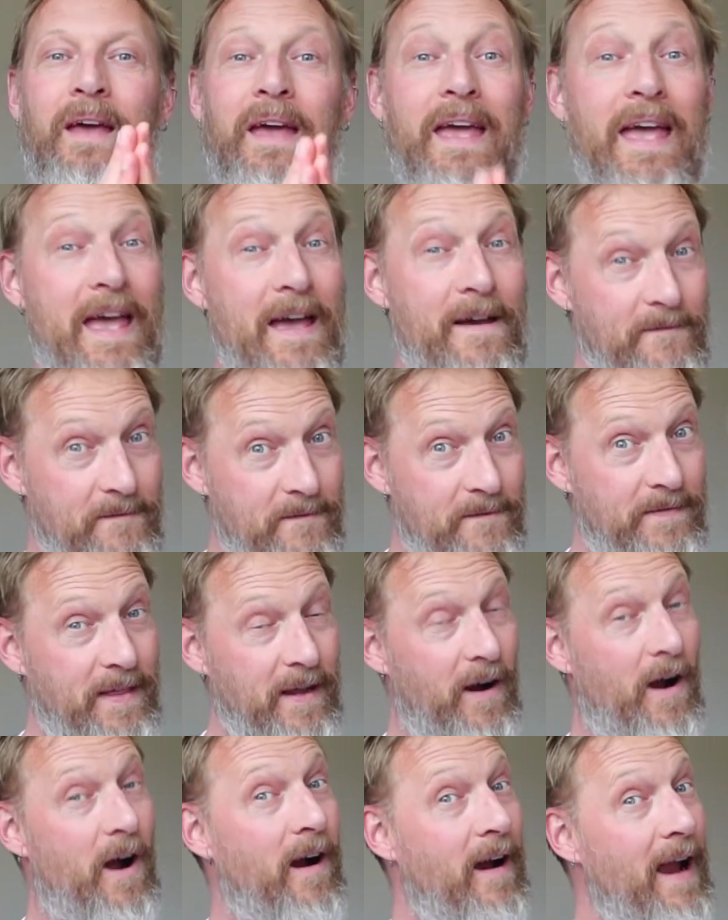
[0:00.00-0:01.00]
If
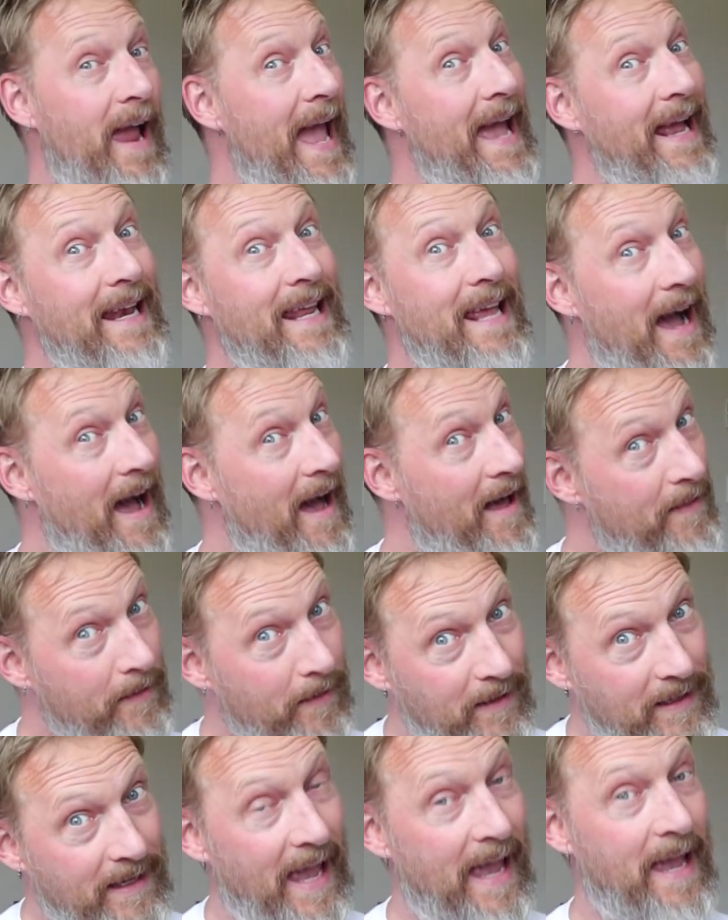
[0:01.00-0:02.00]
there are any
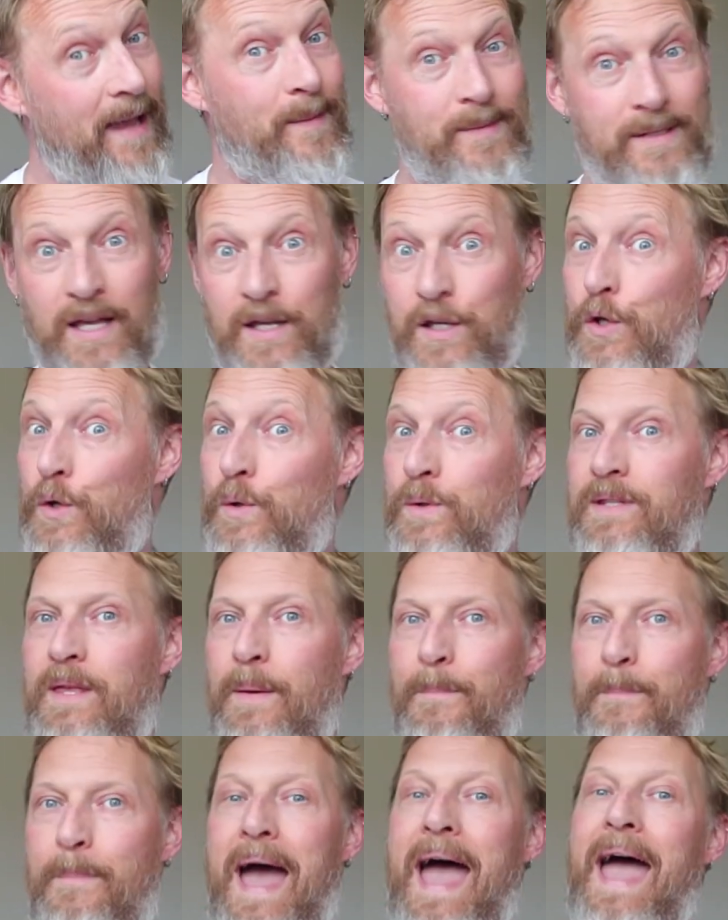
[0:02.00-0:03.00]
other games that use the
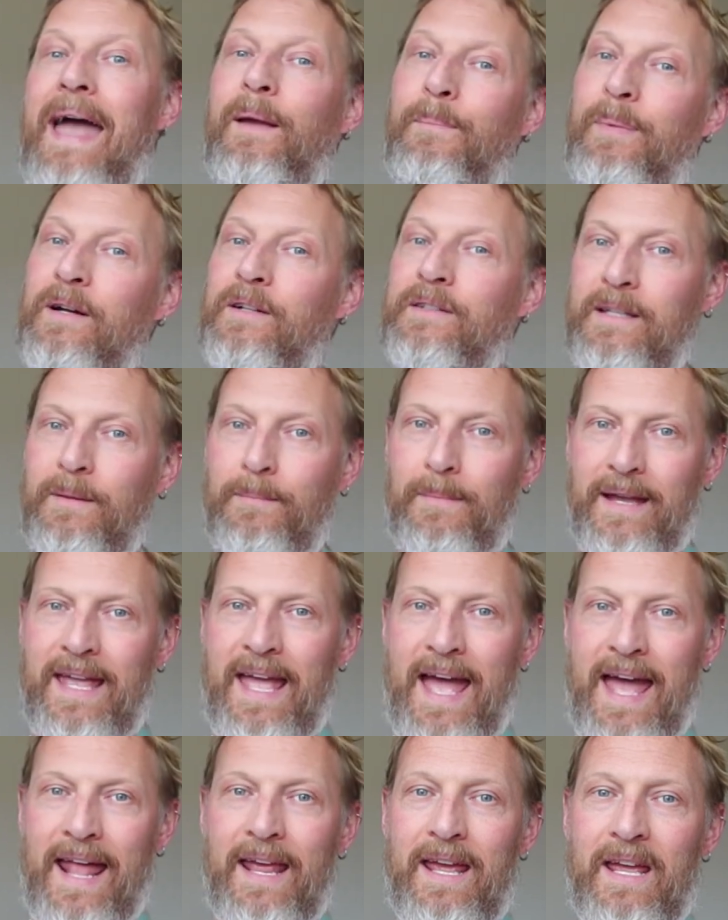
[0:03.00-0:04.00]
bag building
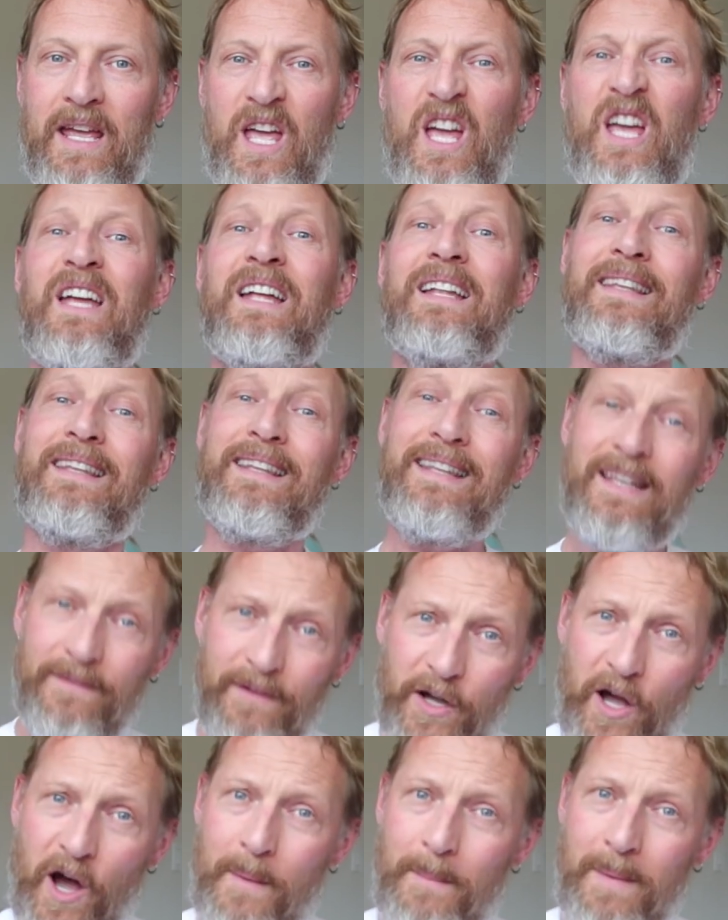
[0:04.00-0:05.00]
mechanic, leave
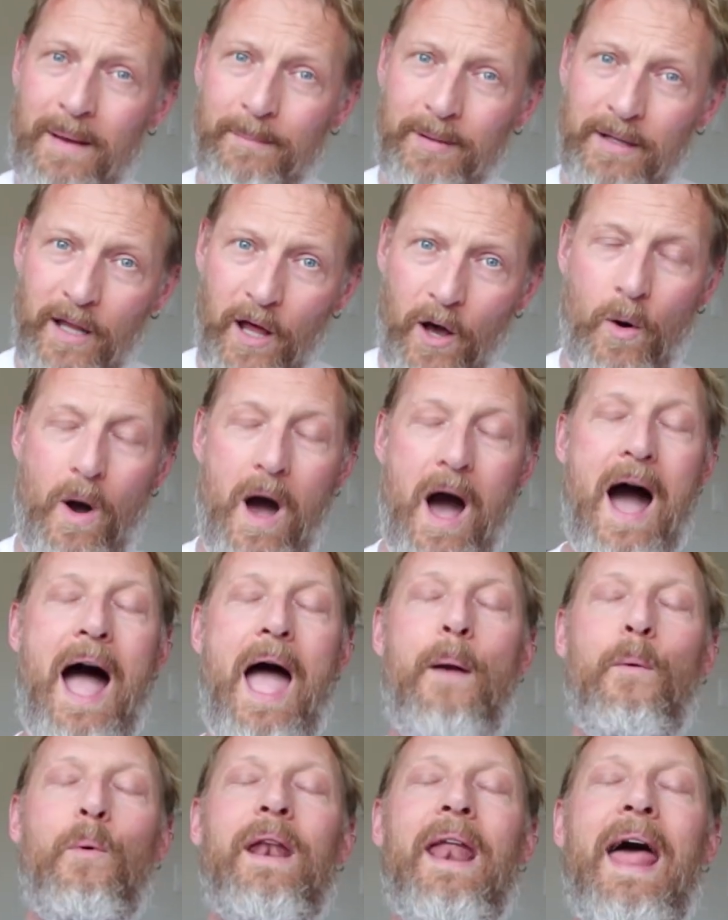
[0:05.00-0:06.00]
a comment below.
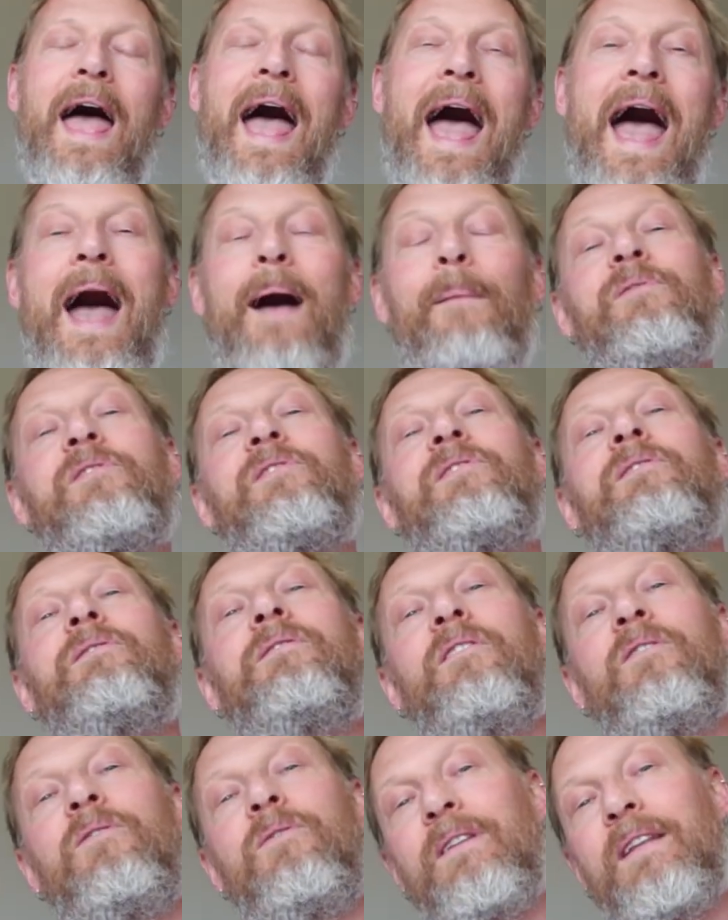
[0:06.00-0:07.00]
I would
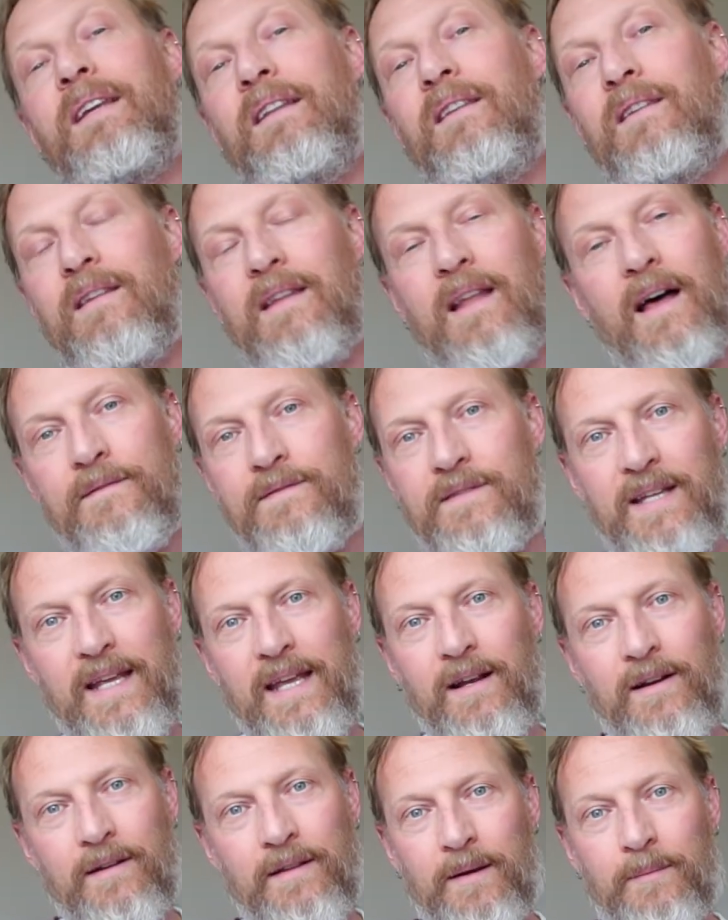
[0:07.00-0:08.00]
absolutely love to
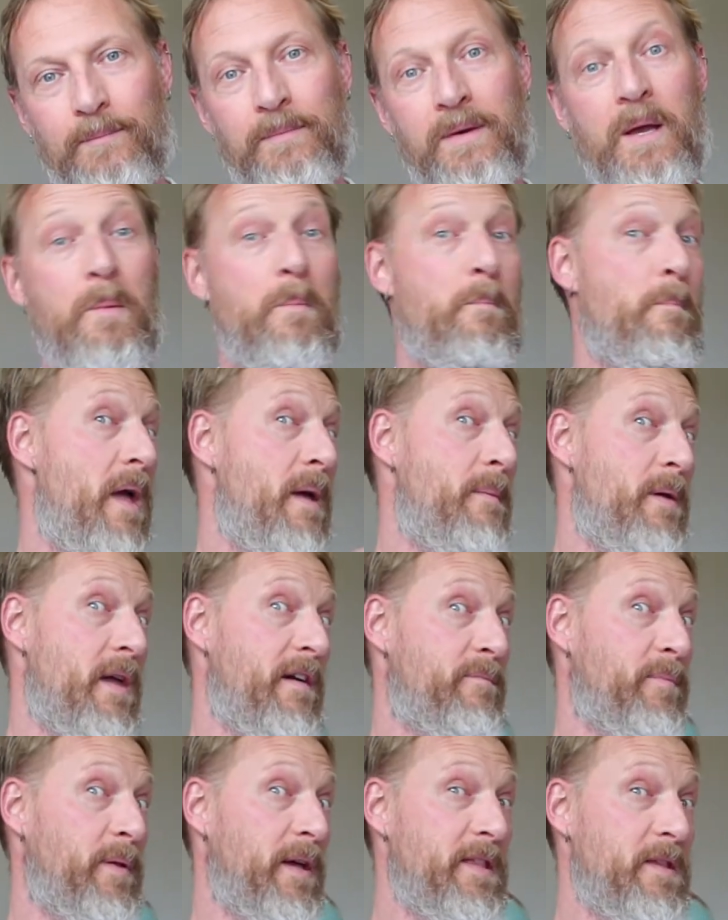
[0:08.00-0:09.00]
hear them. Maybe
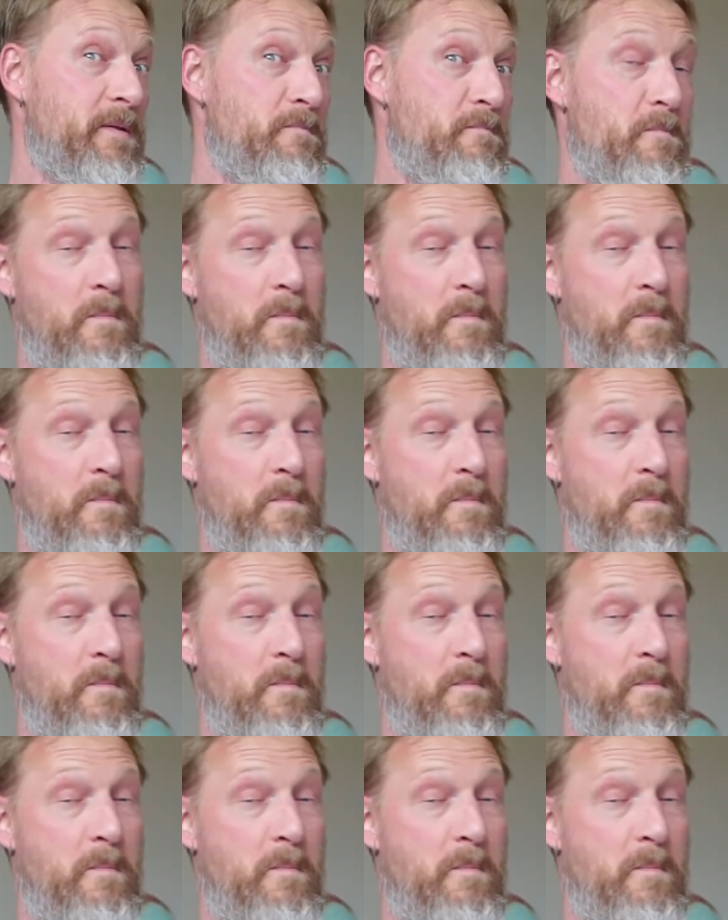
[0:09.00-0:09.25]
I've played them,